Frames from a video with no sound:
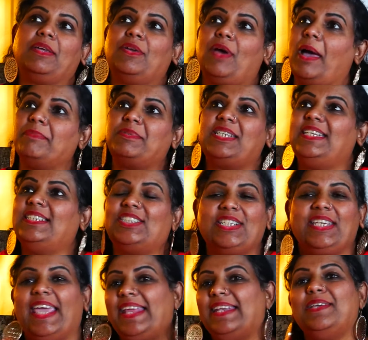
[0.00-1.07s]
you know, I'm
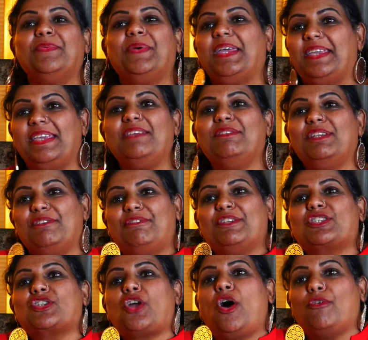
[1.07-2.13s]
teaching anyway, even if
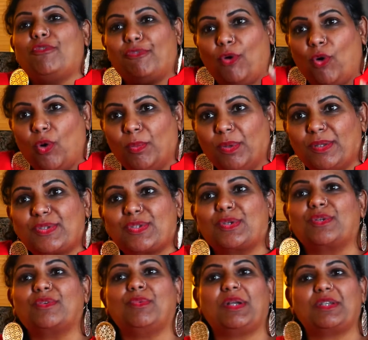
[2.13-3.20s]
it's not formal
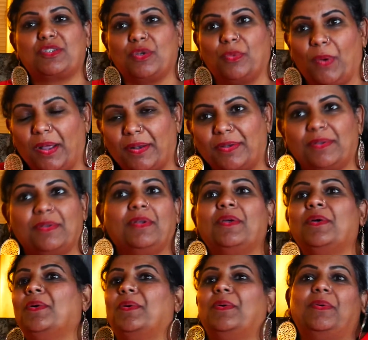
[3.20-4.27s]
sort of one-to-one
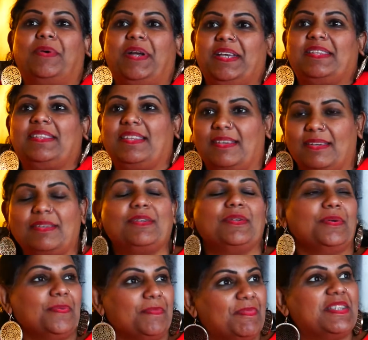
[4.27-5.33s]
or anything, you
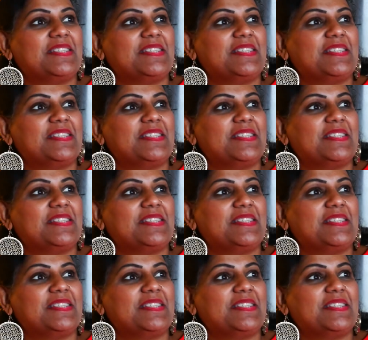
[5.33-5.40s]
know,